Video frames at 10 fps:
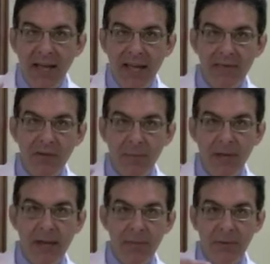have to
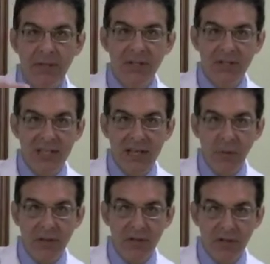be able to
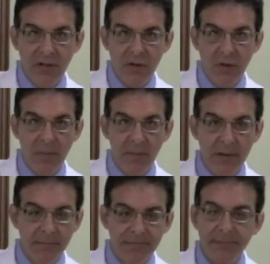sequence the treatment